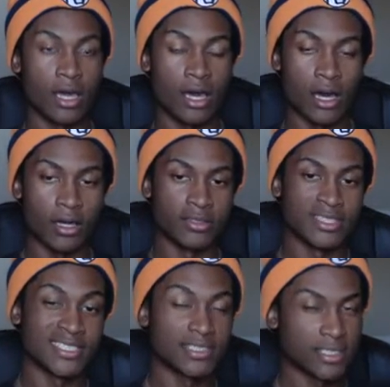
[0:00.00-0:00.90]
Uh,
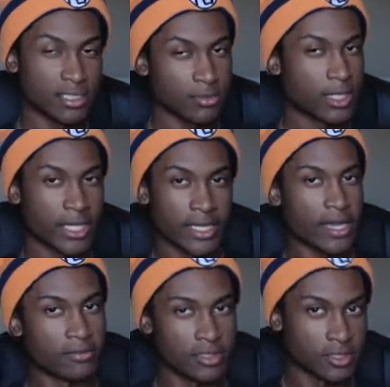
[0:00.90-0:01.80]
since it's going to be like
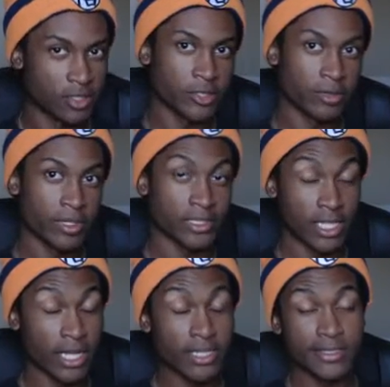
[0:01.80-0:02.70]
kind of a circuit race, a
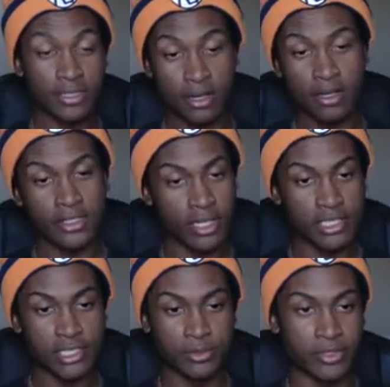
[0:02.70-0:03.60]
lot of these cars are
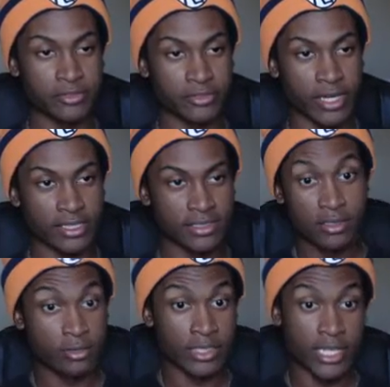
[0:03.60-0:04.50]
actually pretty
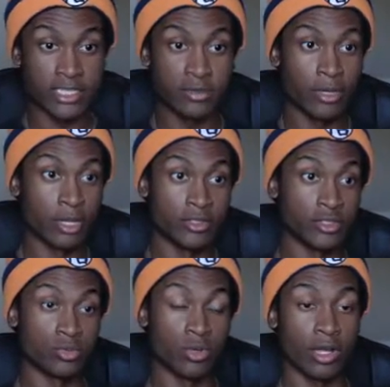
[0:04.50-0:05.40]
fast. So it's actually better to
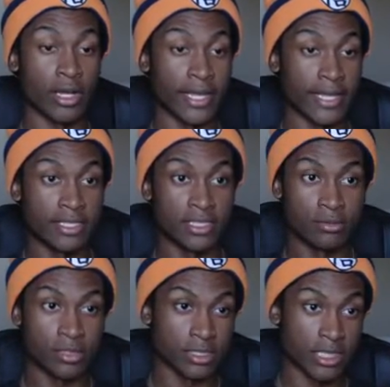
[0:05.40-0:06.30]
just work on
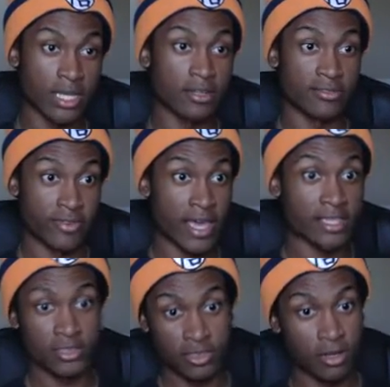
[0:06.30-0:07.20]
handling because a lot of the
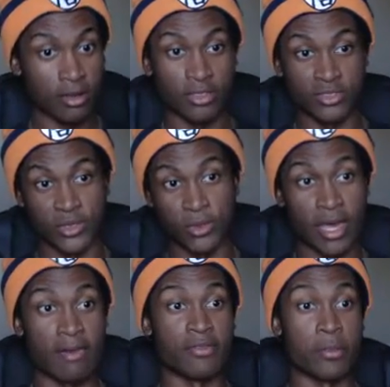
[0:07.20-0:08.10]
faster cars don't
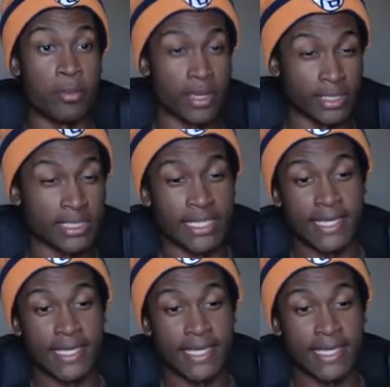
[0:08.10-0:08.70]
have the best